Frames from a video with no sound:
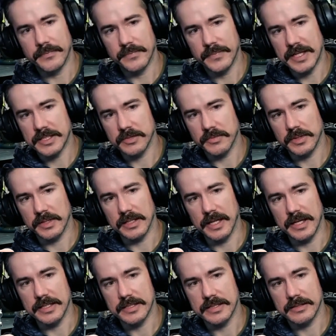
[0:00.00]
That's a really
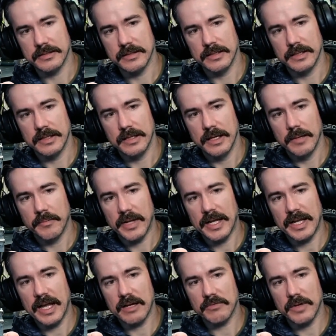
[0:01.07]
nice, but I
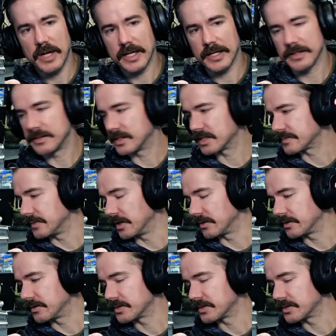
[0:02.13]
kind of rock it in this mode.